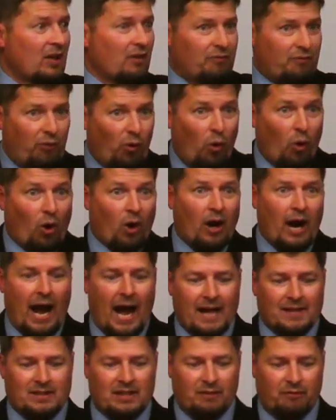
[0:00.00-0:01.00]
for
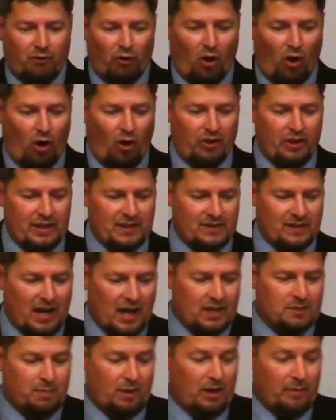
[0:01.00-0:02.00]
asking for all these
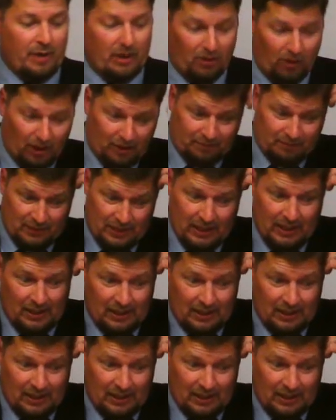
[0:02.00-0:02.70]
signs. But I mean, look,